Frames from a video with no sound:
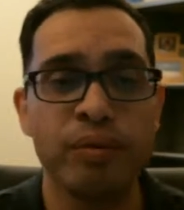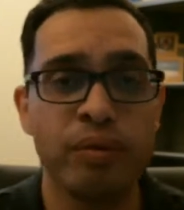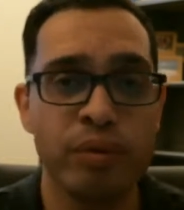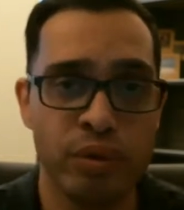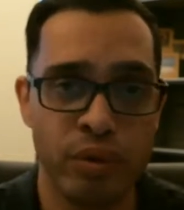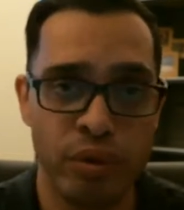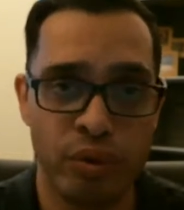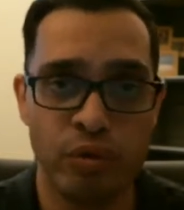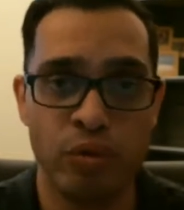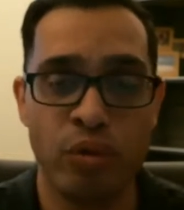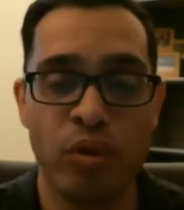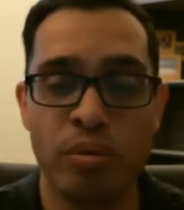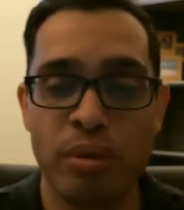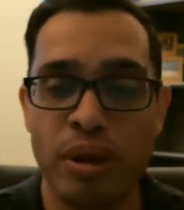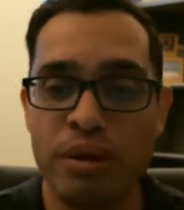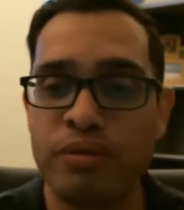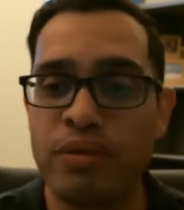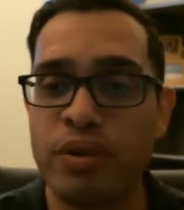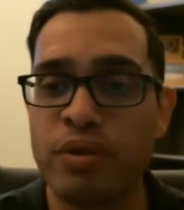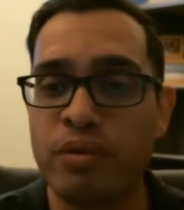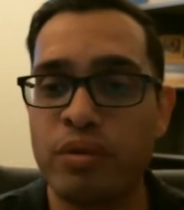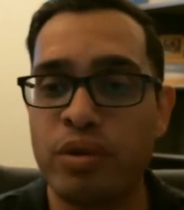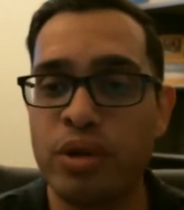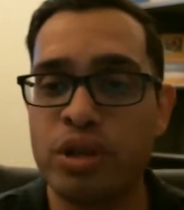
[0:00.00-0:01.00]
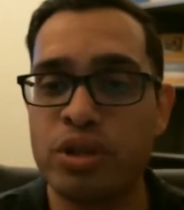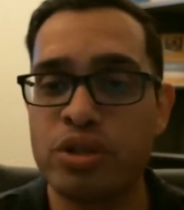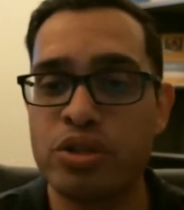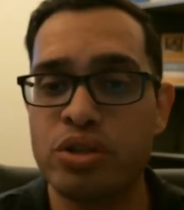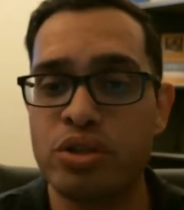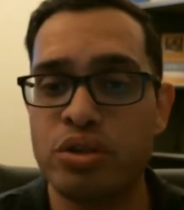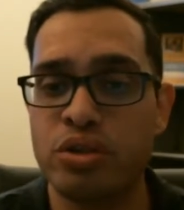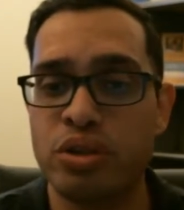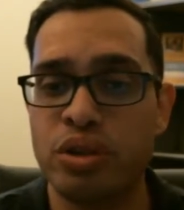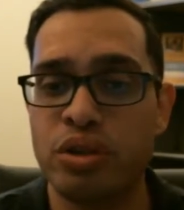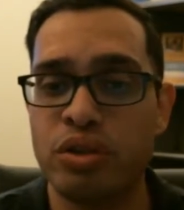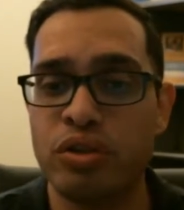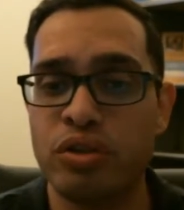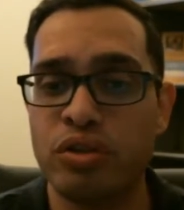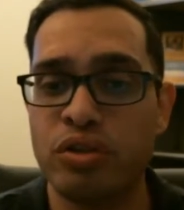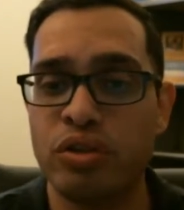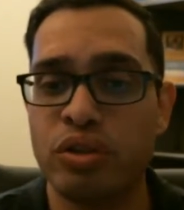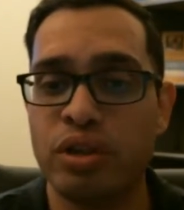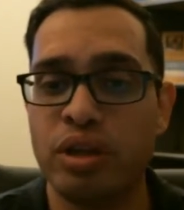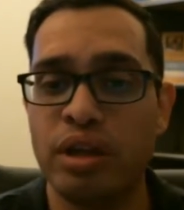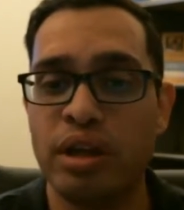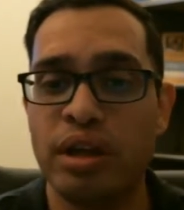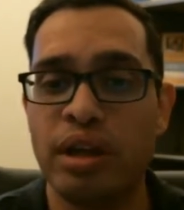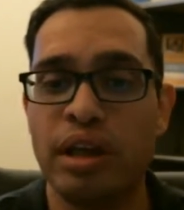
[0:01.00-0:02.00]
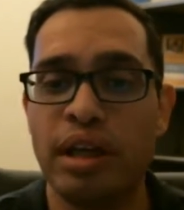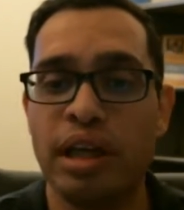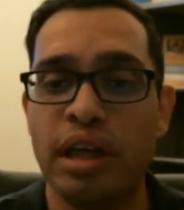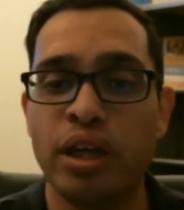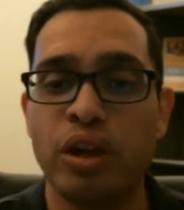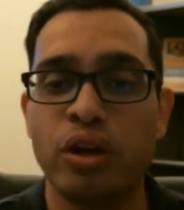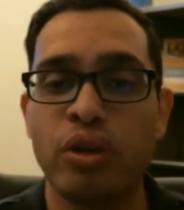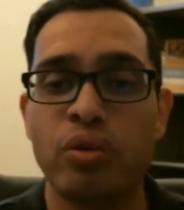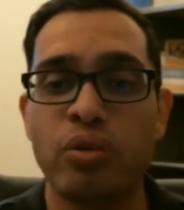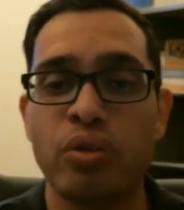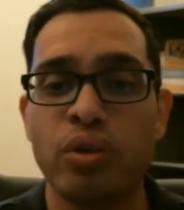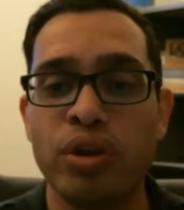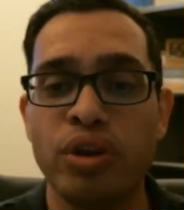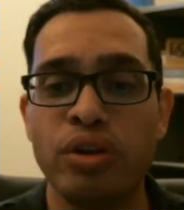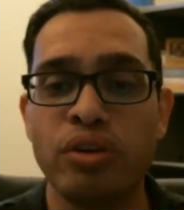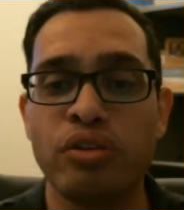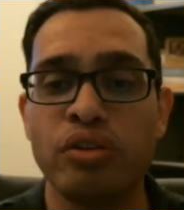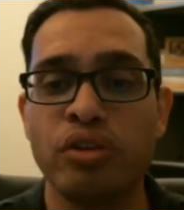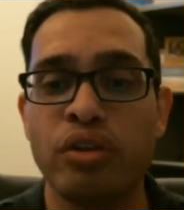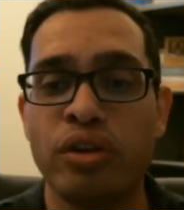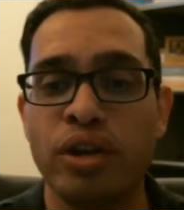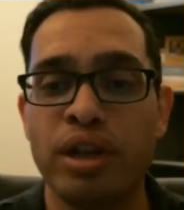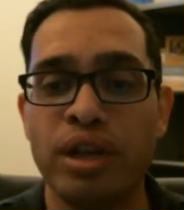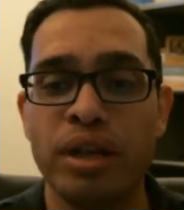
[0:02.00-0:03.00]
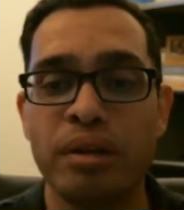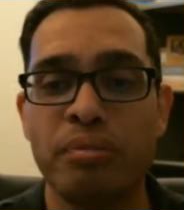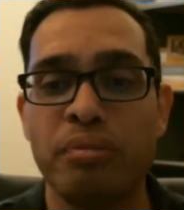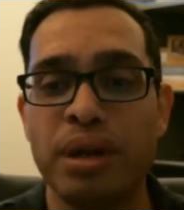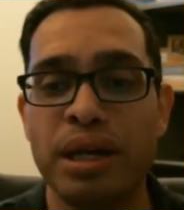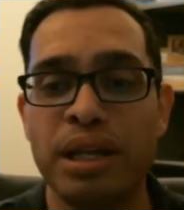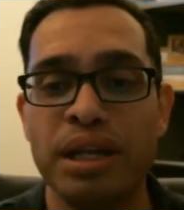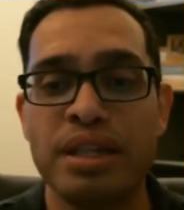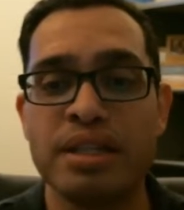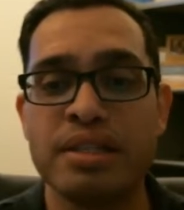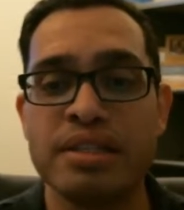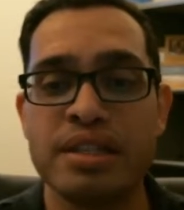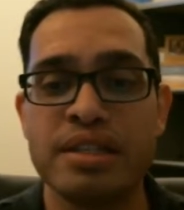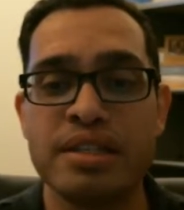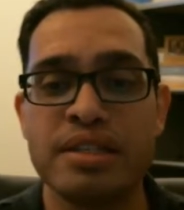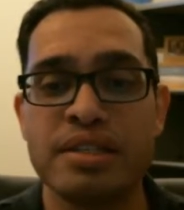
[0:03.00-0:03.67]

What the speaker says: for my fifth grade students increase their independence